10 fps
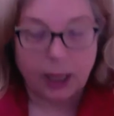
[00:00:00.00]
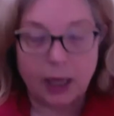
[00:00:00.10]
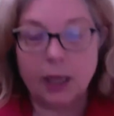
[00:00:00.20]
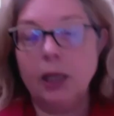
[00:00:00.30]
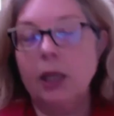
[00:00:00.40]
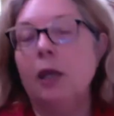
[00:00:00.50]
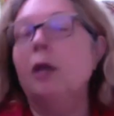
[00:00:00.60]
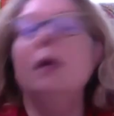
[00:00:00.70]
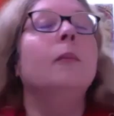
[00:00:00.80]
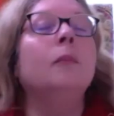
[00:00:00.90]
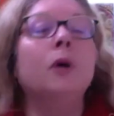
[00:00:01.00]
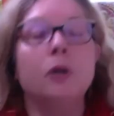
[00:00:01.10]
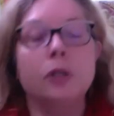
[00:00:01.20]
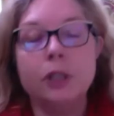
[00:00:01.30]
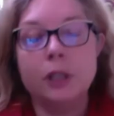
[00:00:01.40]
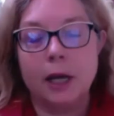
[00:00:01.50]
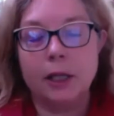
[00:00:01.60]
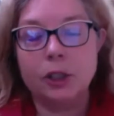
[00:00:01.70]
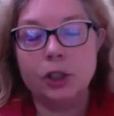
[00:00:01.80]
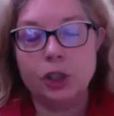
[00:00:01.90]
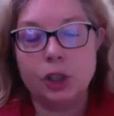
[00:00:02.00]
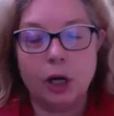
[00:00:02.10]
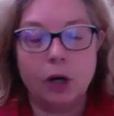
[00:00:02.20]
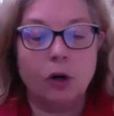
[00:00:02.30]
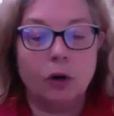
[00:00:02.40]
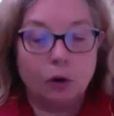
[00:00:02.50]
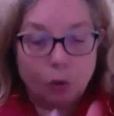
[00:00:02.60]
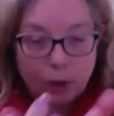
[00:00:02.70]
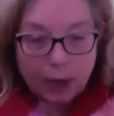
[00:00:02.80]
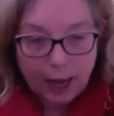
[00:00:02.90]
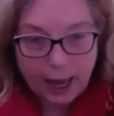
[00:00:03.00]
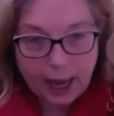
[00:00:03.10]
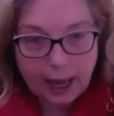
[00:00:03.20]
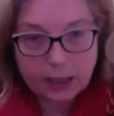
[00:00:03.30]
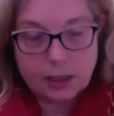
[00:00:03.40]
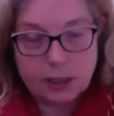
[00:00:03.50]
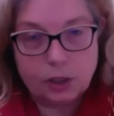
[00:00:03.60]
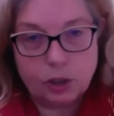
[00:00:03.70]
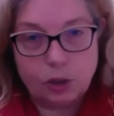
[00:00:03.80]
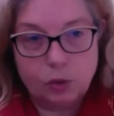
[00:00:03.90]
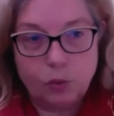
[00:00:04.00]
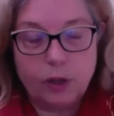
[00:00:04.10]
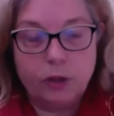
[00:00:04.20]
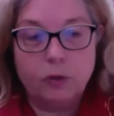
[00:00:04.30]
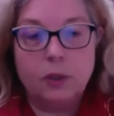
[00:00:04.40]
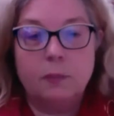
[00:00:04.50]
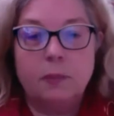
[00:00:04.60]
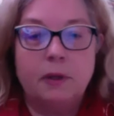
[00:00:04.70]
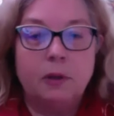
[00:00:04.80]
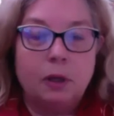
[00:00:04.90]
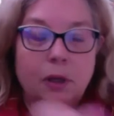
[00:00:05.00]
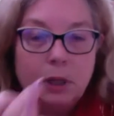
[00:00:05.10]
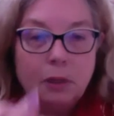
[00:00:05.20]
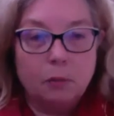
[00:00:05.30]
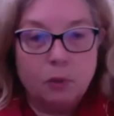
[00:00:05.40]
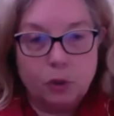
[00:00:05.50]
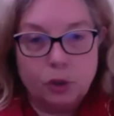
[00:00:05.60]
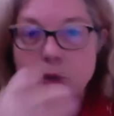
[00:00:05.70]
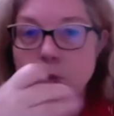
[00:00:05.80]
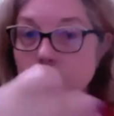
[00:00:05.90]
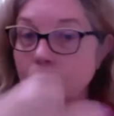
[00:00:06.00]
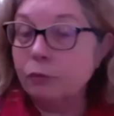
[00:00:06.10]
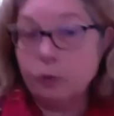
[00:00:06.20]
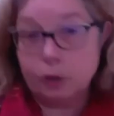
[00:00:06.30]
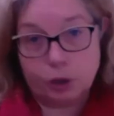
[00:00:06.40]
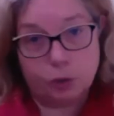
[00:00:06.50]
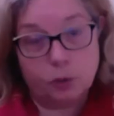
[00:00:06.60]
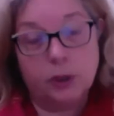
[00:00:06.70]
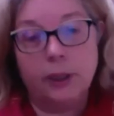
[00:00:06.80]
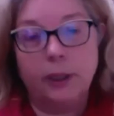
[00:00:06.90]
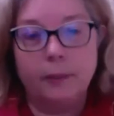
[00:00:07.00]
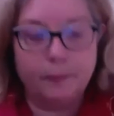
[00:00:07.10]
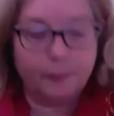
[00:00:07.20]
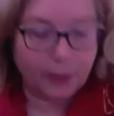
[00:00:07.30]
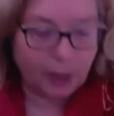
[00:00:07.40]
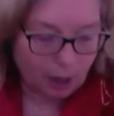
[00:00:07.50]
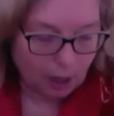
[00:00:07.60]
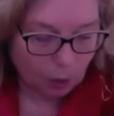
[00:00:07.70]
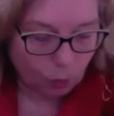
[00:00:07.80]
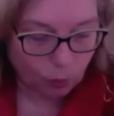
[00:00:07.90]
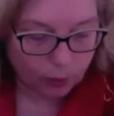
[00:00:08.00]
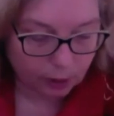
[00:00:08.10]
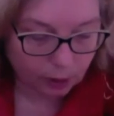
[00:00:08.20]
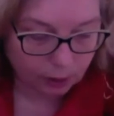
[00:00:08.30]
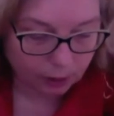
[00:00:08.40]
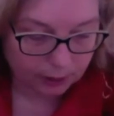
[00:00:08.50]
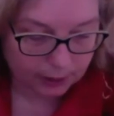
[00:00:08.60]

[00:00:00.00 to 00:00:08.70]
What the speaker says: any person I share or hand it to, whether it be in person or virtually, will